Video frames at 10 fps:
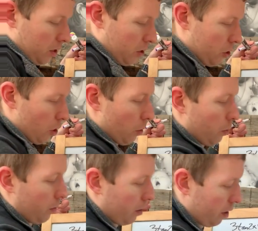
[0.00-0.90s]

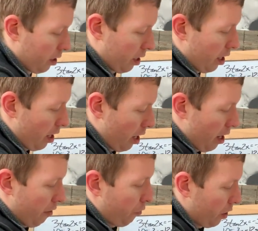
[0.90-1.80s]
So
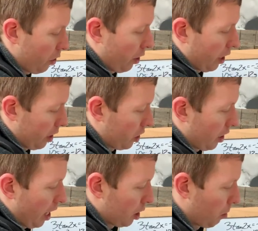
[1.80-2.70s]
if we look at this
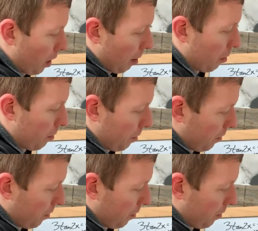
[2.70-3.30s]
last problem,